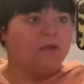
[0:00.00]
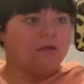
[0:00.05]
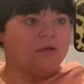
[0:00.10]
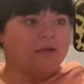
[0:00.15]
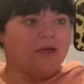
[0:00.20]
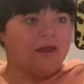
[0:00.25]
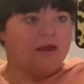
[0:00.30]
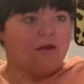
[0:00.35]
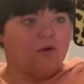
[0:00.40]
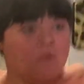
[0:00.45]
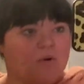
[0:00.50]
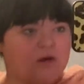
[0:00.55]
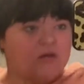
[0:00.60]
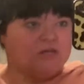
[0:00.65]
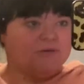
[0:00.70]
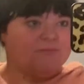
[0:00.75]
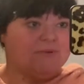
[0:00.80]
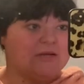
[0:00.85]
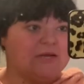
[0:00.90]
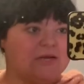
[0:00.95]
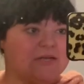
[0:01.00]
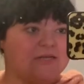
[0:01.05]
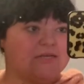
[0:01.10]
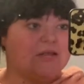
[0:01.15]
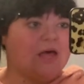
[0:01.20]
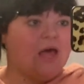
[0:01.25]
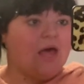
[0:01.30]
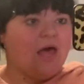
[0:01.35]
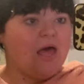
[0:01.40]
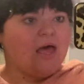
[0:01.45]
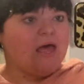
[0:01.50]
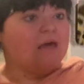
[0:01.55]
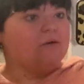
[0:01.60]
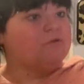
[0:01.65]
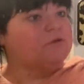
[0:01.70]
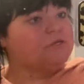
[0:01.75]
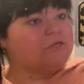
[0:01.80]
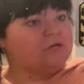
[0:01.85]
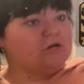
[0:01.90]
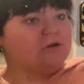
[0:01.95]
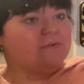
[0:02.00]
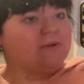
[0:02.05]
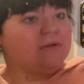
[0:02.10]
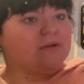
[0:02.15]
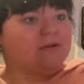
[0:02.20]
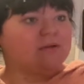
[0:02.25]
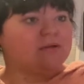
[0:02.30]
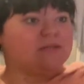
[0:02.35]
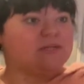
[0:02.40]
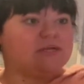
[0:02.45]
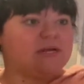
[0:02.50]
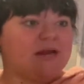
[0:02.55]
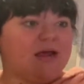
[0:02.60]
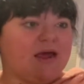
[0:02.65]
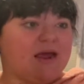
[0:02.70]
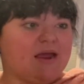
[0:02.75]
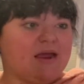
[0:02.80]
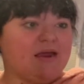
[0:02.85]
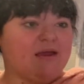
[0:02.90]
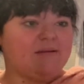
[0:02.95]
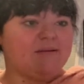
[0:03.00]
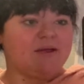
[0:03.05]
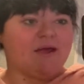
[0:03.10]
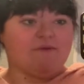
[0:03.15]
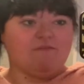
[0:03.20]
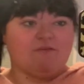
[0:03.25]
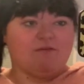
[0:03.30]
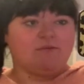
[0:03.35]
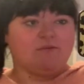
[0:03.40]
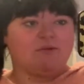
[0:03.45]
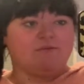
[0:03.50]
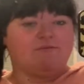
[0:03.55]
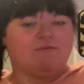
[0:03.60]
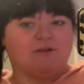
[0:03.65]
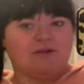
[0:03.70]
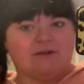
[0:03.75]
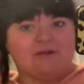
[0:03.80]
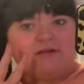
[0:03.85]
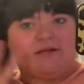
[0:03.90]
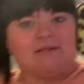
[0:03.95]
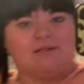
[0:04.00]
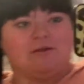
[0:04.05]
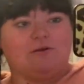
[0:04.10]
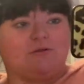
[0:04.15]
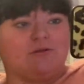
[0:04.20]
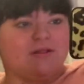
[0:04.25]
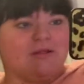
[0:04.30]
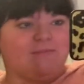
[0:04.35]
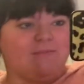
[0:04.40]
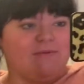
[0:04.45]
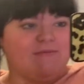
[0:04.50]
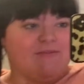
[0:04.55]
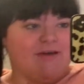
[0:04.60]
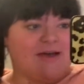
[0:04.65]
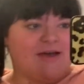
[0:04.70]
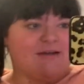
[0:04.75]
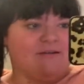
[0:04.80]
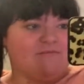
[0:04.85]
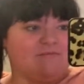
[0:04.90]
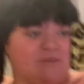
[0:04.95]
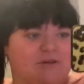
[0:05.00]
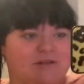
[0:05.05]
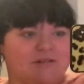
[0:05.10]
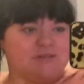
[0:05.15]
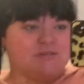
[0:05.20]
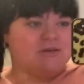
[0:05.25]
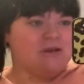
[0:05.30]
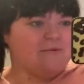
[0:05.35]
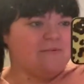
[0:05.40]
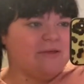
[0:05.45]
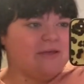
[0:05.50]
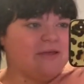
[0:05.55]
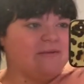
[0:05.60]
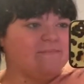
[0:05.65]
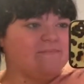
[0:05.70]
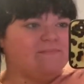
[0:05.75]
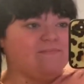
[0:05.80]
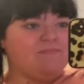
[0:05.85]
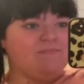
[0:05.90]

getting washed because it was snowing today. I filmed a little clip of that of when it's snowing.